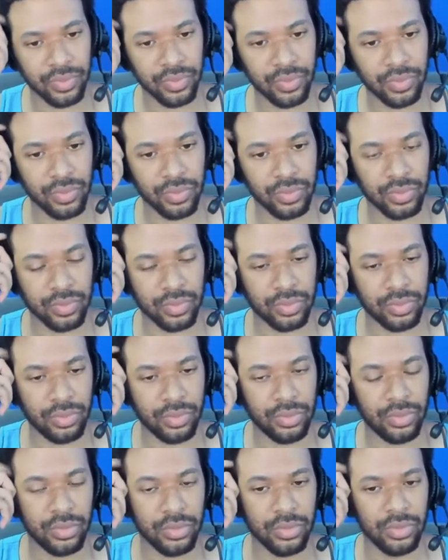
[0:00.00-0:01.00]

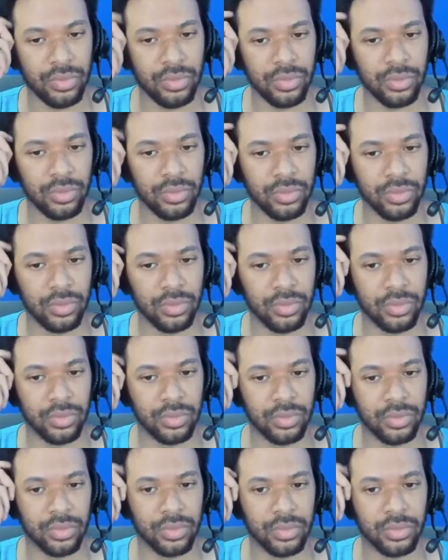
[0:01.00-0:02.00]

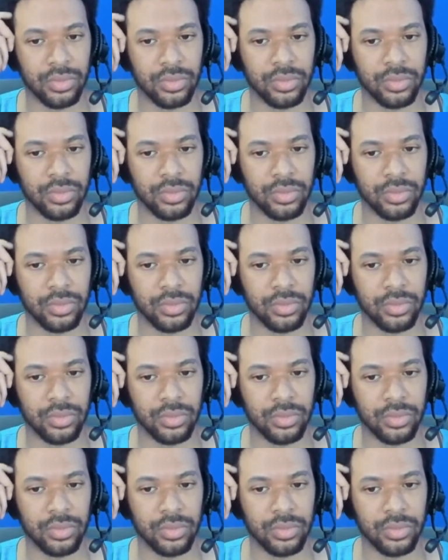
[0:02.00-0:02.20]
The person shown says nothing.